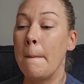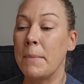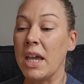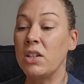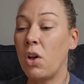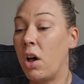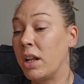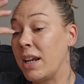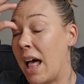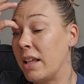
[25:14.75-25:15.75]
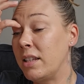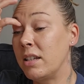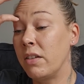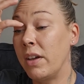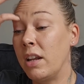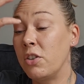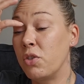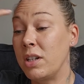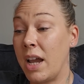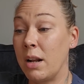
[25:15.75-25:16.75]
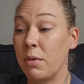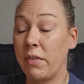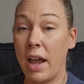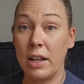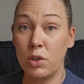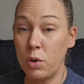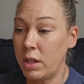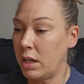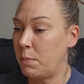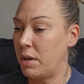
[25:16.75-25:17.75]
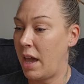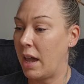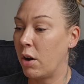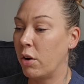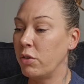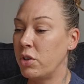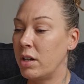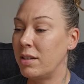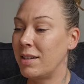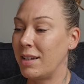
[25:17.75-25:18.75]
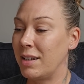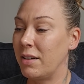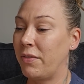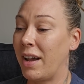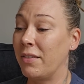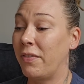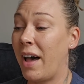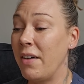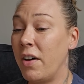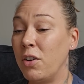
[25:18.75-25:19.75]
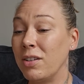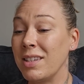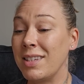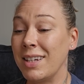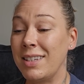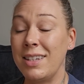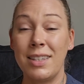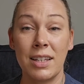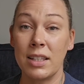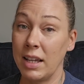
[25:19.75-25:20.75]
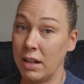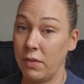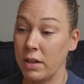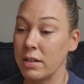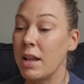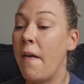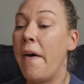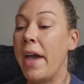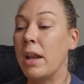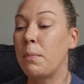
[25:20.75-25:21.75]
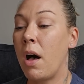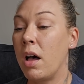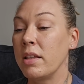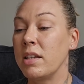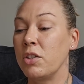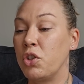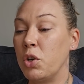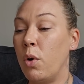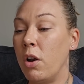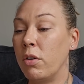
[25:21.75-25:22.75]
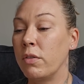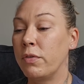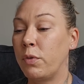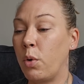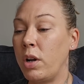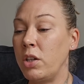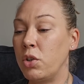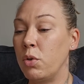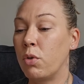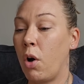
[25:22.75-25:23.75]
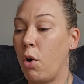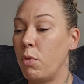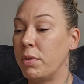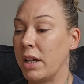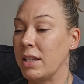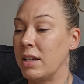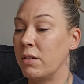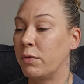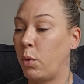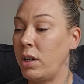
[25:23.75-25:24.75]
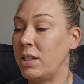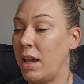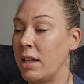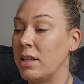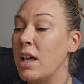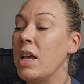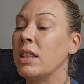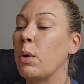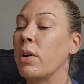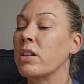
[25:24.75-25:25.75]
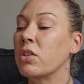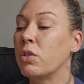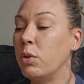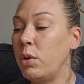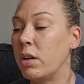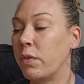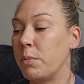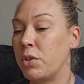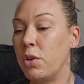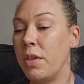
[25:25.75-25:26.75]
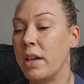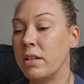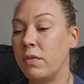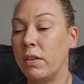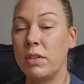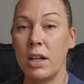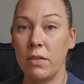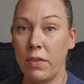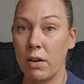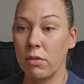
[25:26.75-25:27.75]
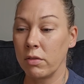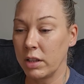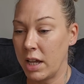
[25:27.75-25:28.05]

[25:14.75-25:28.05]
Based on analysis of industry data provided to the EPA, Earth Justice identified 566 landfills and ponds at 242 coal plants in 40 states that were excluded from the 2015 federal